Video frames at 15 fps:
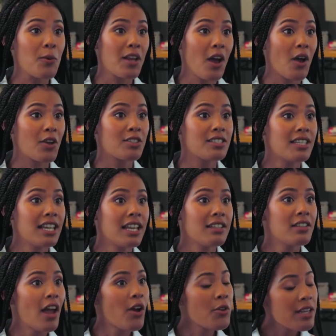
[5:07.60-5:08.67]
we are
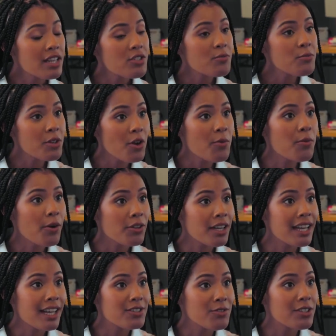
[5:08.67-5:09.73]
seeing, though, is real-world
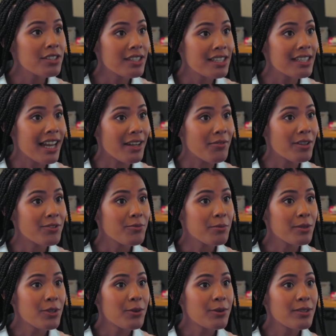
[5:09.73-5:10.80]
electricity savings
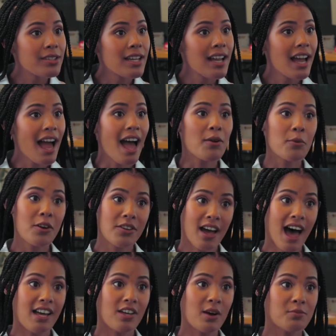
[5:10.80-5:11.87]
from Zeus, and with
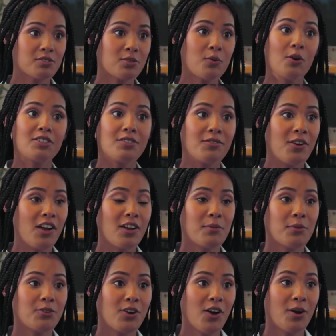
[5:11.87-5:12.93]
that comes
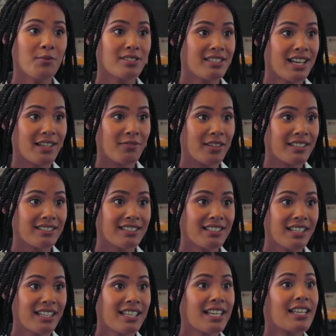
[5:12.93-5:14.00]
quantifiable carbon savings.
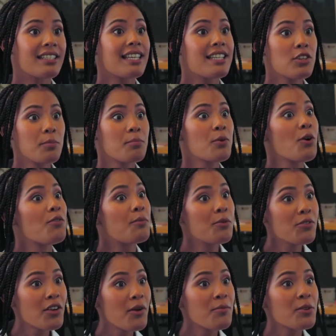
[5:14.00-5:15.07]
These are
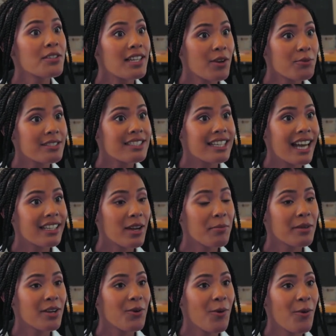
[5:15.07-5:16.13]
provable numbers that would stand
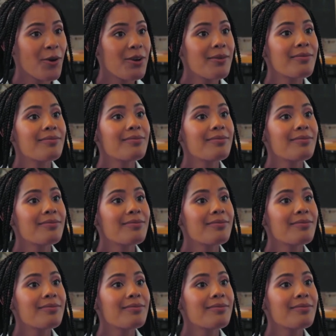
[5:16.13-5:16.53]
up in court.